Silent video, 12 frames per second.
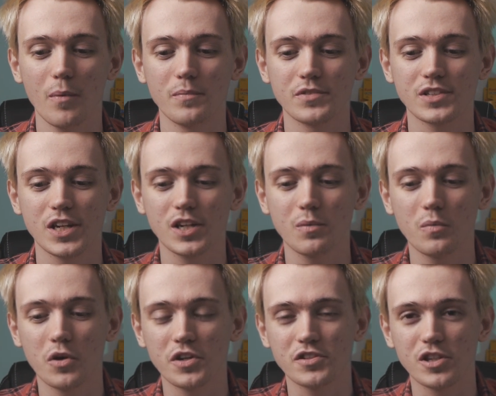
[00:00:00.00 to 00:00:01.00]
Second
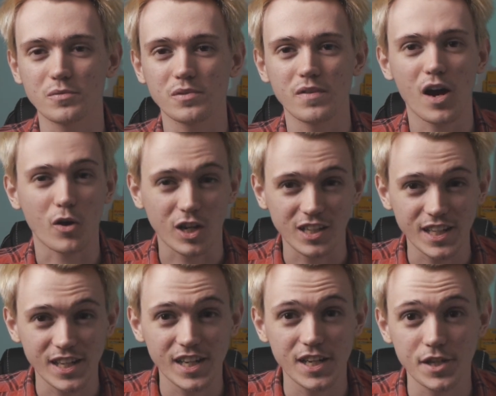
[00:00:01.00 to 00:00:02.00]
one, in terms of how
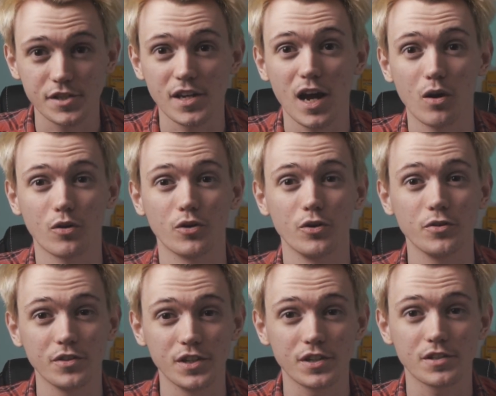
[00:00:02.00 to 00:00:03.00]
clean it is and how
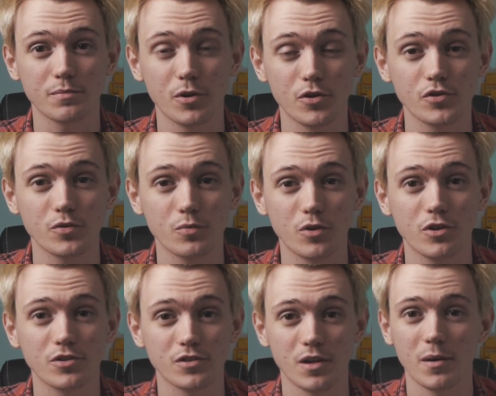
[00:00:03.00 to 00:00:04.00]
good the exposure
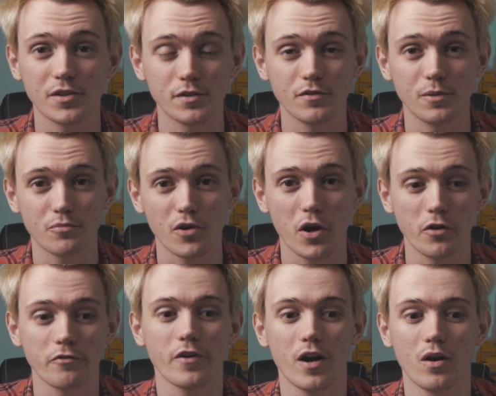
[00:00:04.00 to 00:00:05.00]
was, I'm actually really proud
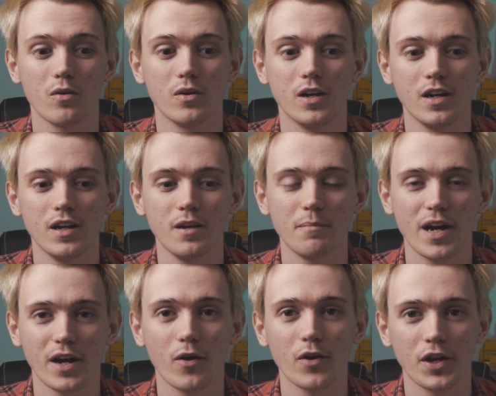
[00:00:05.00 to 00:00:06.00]
of how
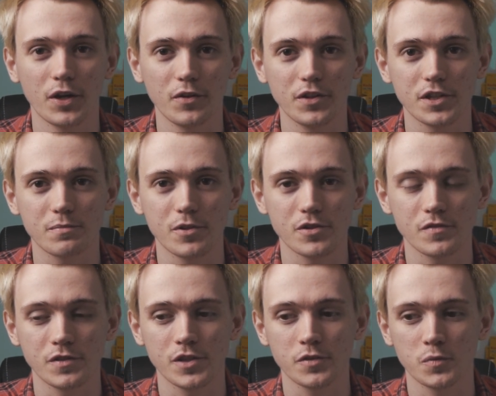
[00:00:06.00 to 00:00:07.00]
bang on I got the exposure
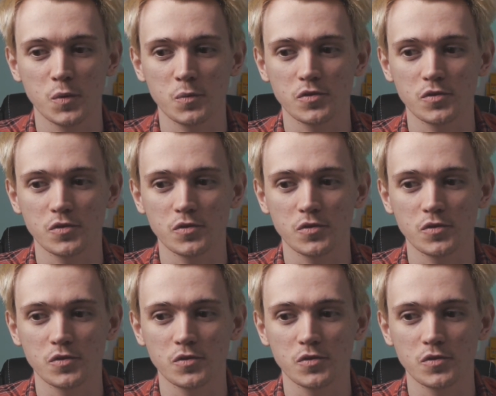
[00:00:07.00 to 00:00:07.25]
for this one.